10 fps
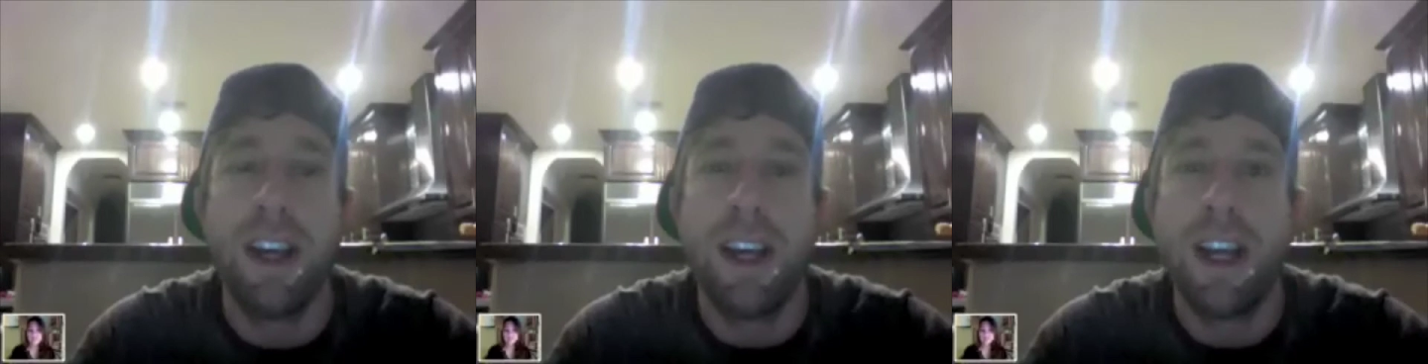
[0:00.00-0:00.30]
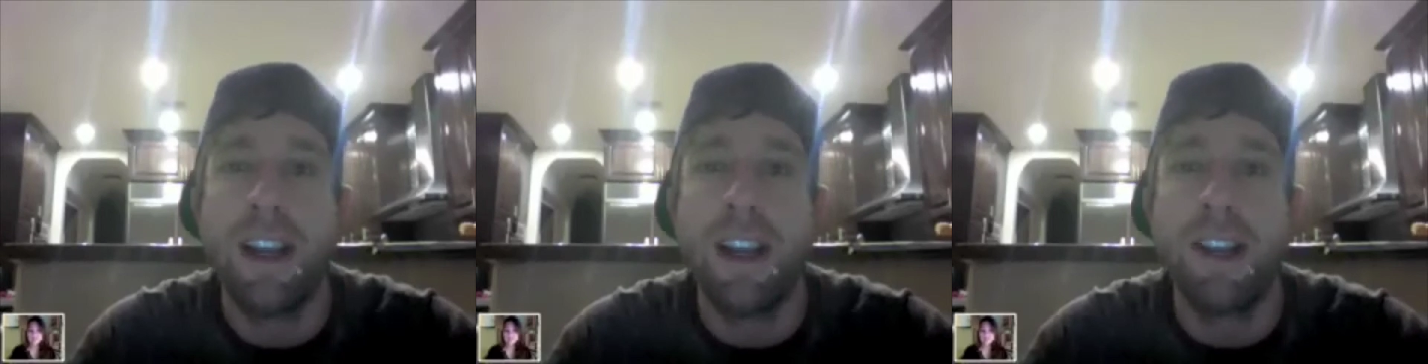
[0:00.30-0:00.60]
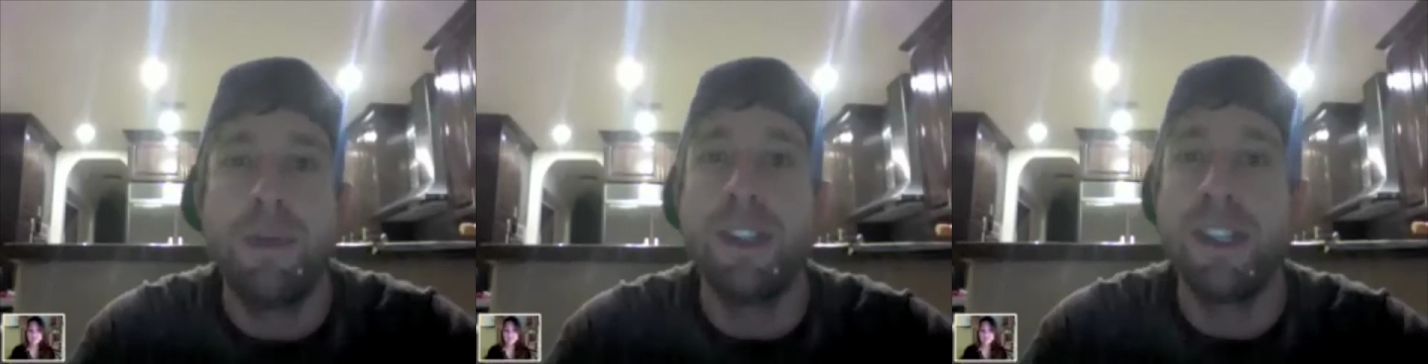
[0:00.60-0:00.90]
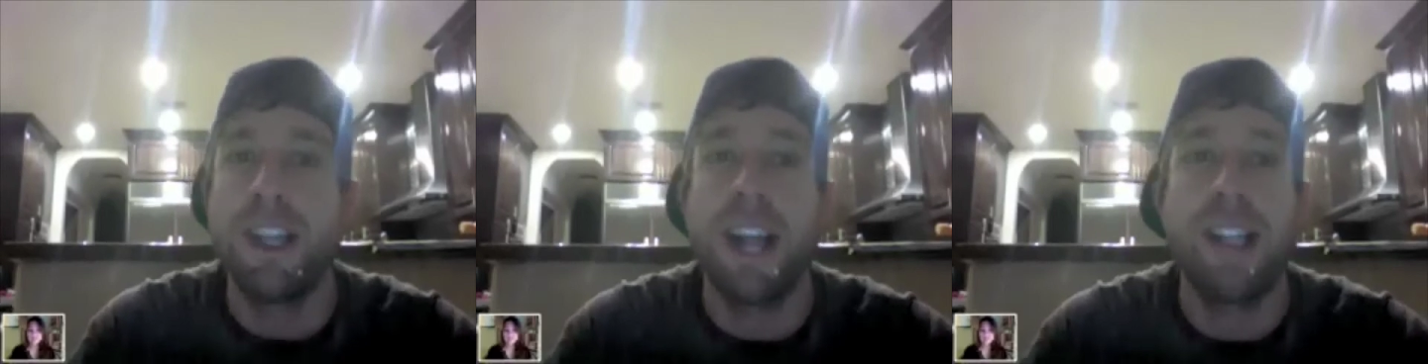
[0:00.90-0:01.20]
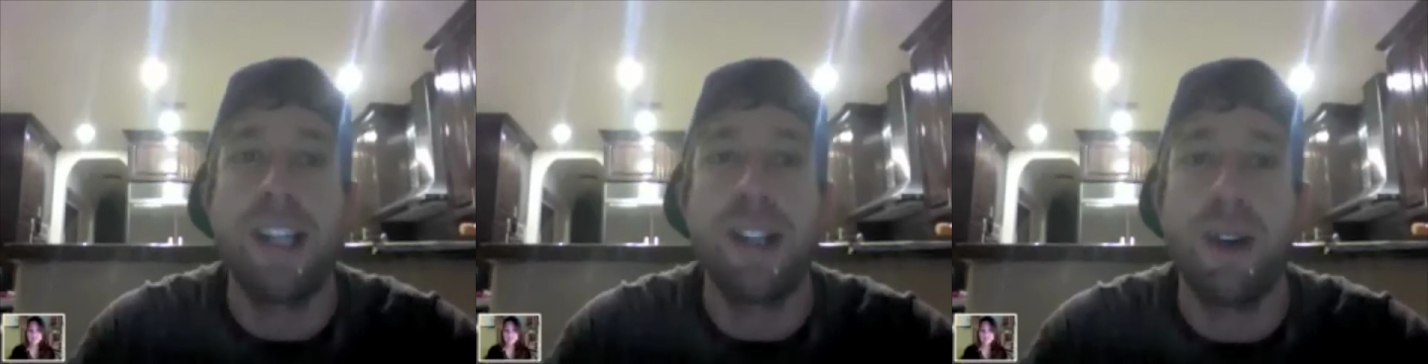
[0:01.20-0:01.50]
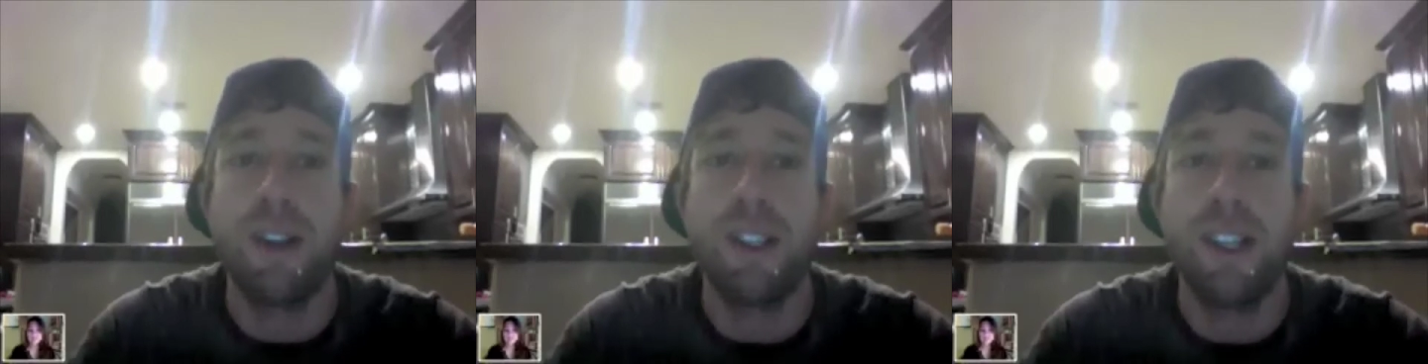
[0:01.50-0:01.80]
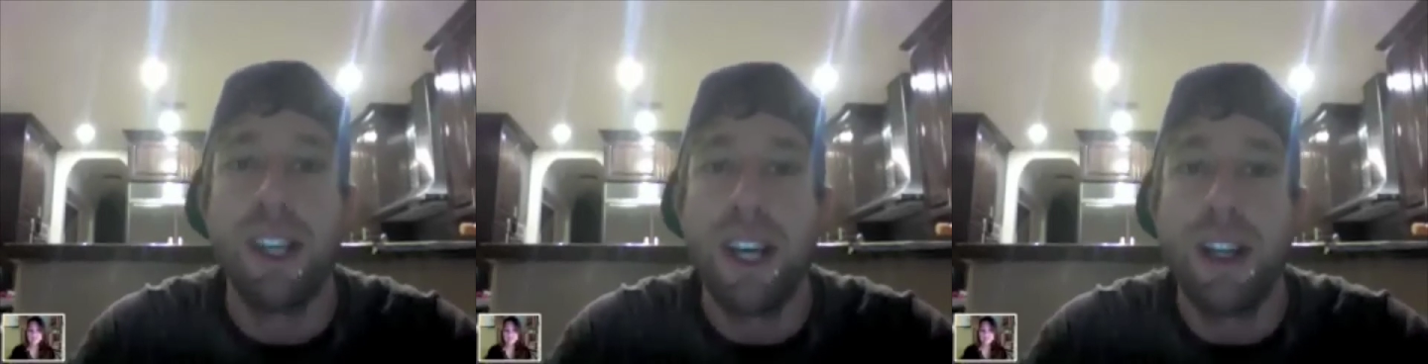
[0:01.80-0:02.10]
in this business that I
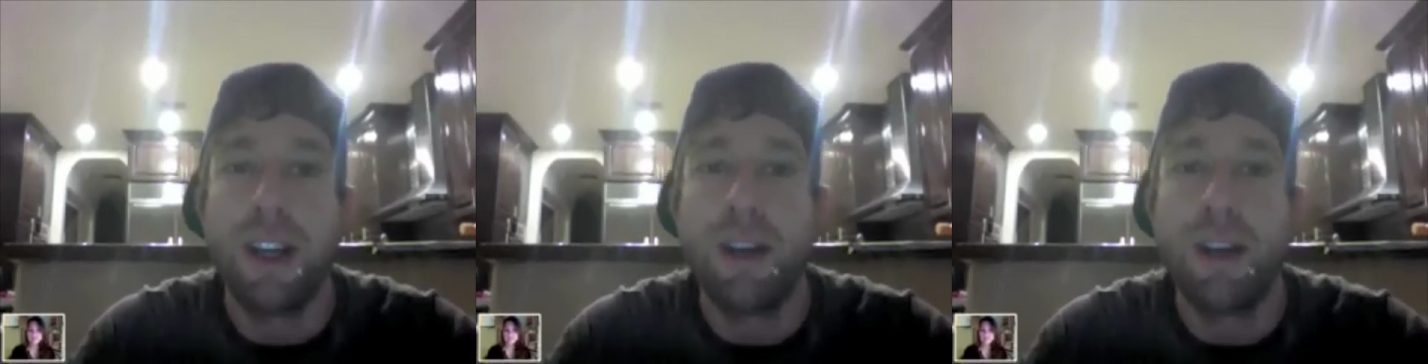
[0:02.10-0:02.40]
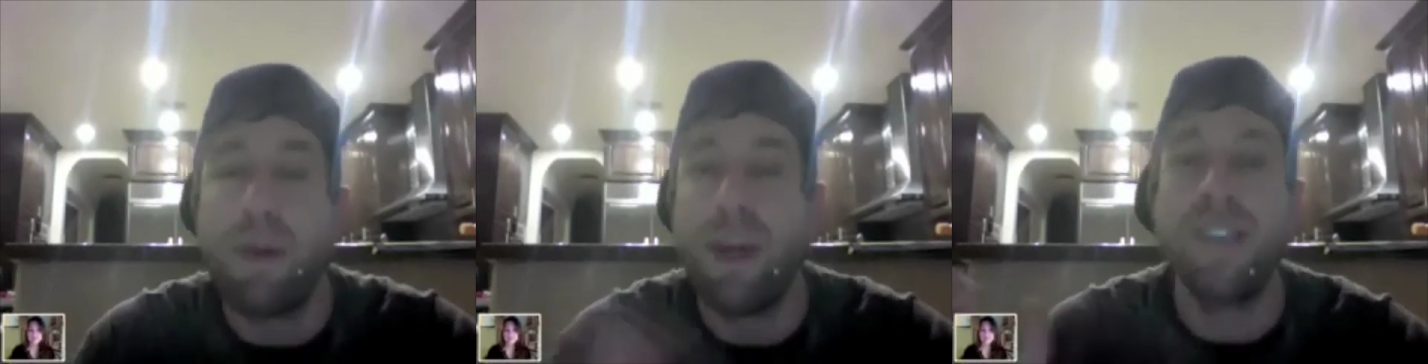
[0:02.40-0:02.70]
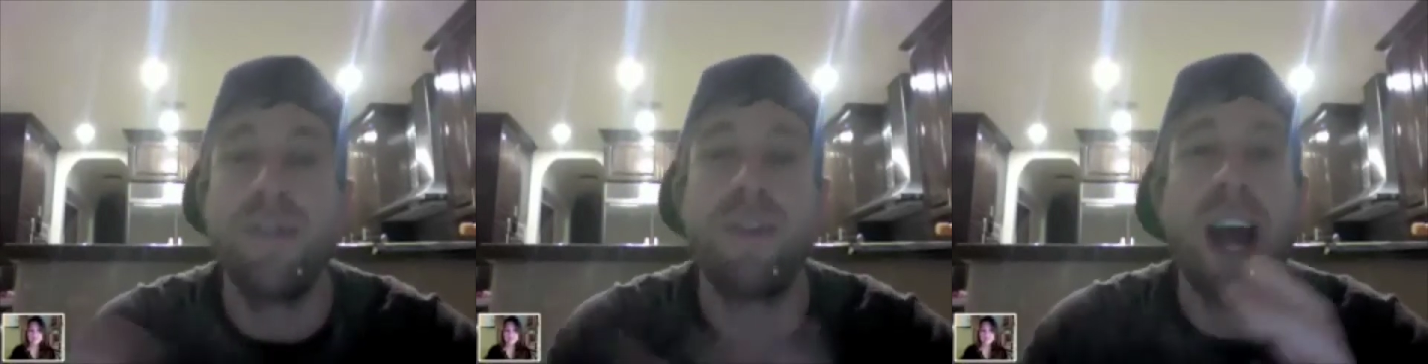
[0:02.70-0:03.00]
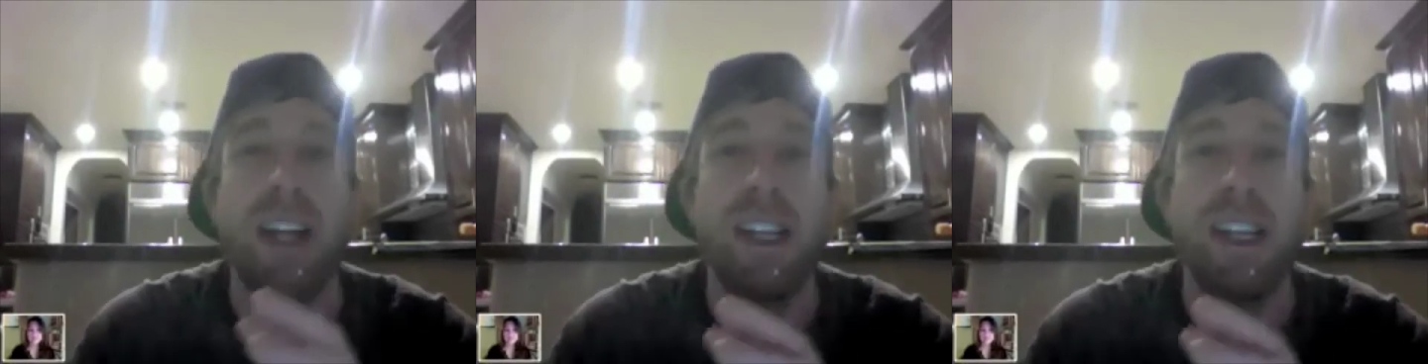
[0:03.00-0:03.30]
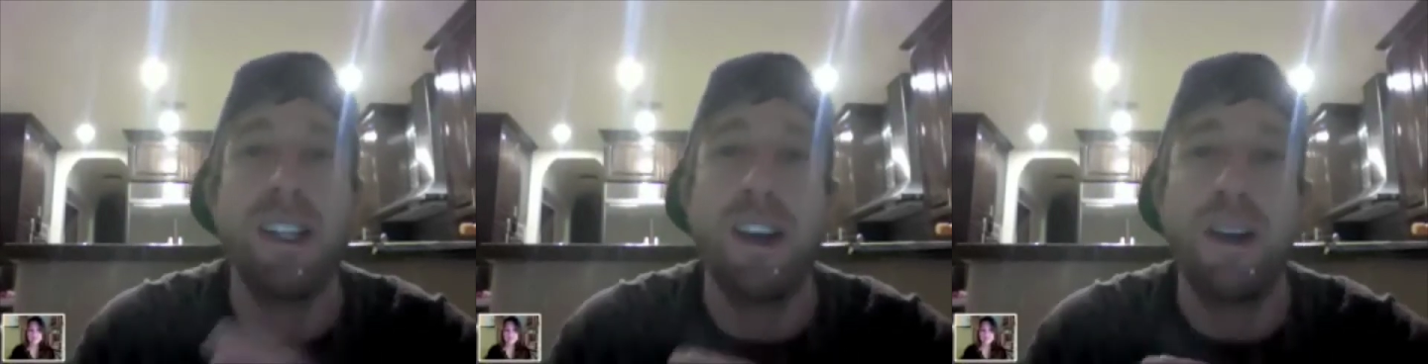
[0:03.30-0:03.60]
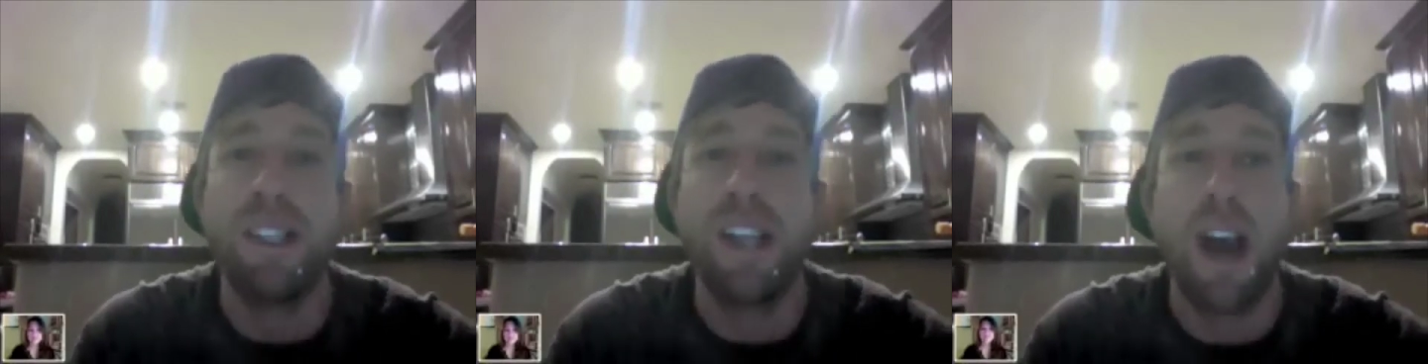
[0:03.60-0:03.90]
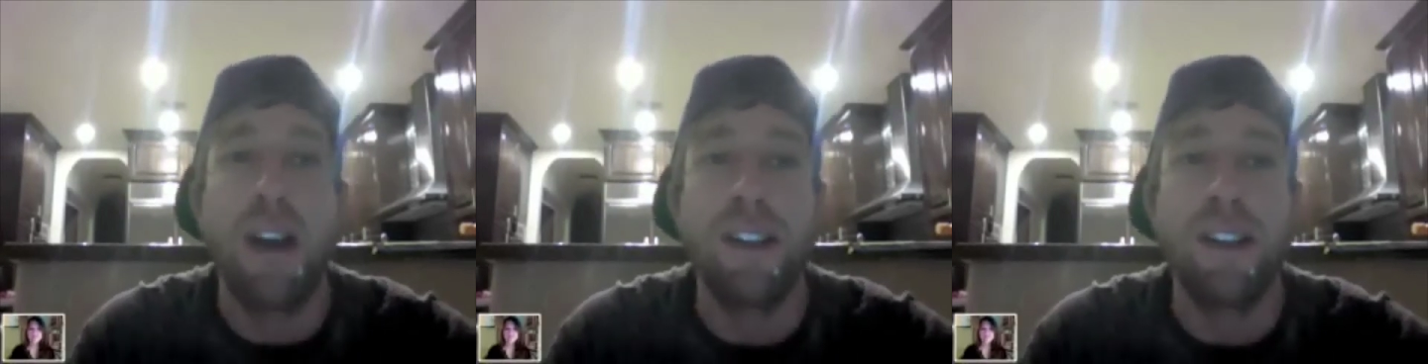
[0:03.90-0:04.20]
chose, there can be peaks and valleys and ups and
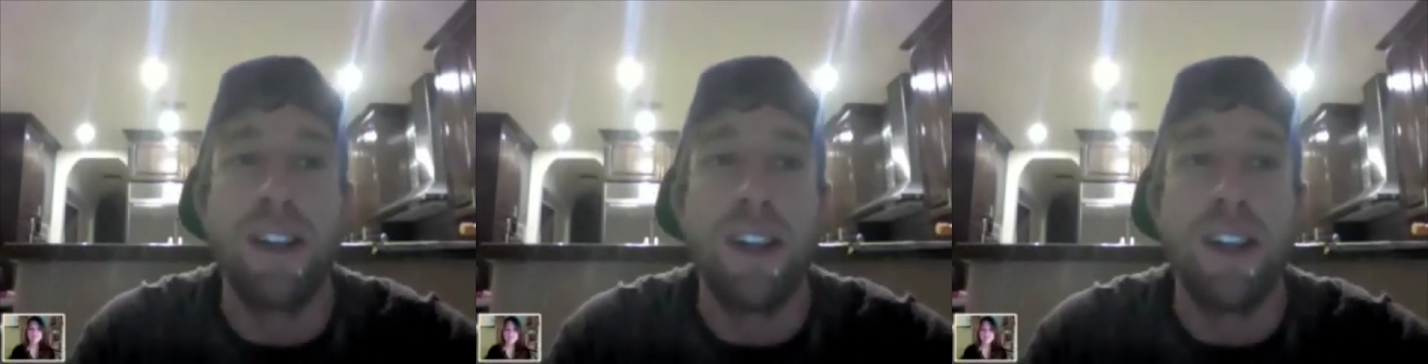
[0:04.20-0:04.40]
downs and